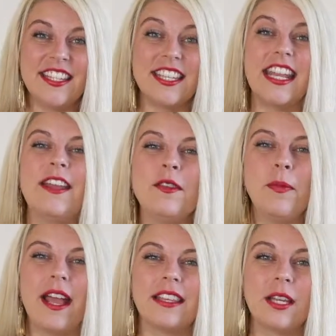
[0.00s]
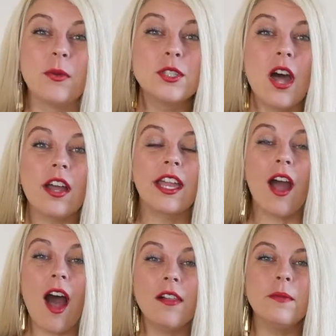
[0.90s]
Today on the Brad Link, we're talking
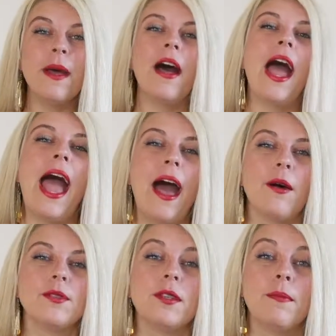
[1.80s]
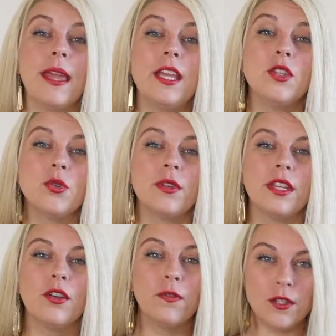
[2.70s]
all about how to make sure that
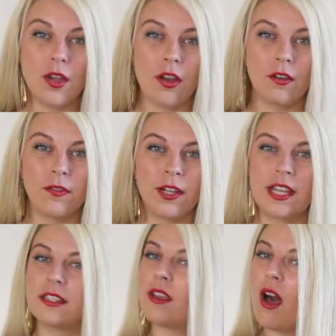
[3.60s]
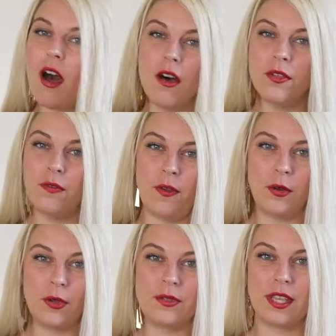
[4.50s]
your photographer gets all the
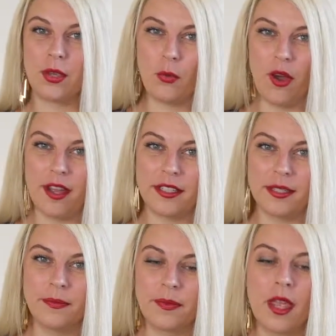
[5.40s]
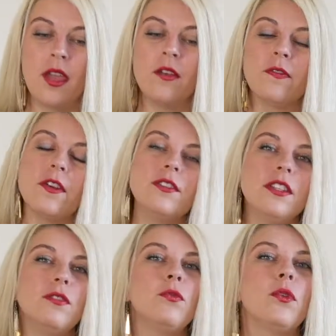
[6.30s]
photos that you want. First
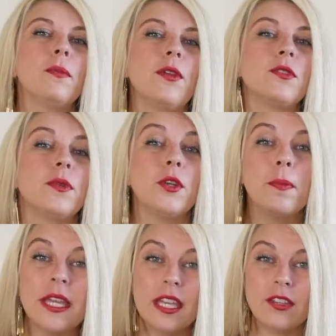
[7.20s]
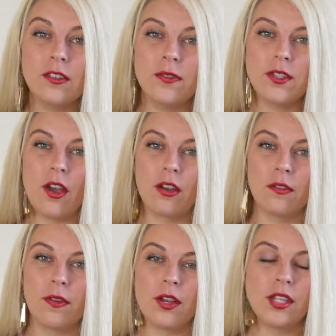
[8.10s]
and foremost, when you're picking your
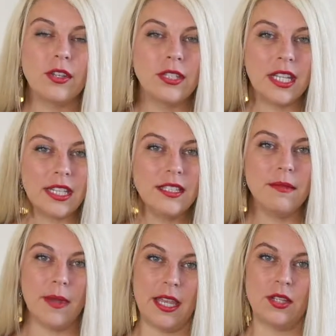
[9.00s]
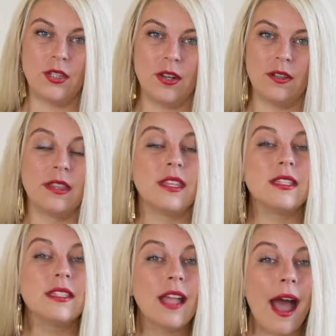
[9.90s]
photographer, you need to make sure that the
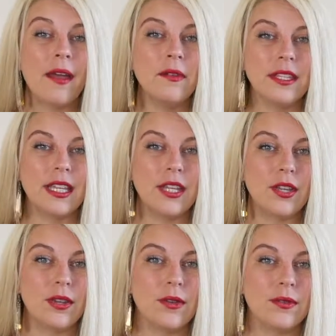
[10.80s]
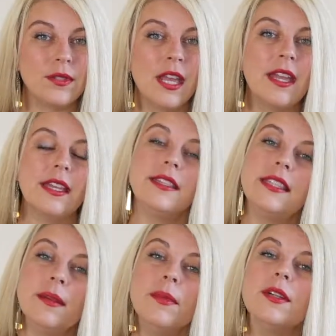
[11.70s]
style that they use is
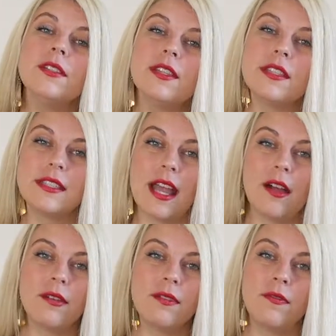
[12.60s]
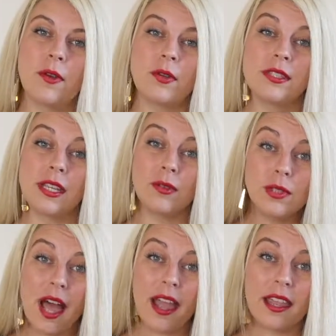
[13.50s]
similar to the style of the photos that you
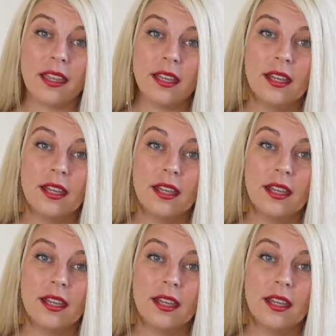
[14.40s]
like.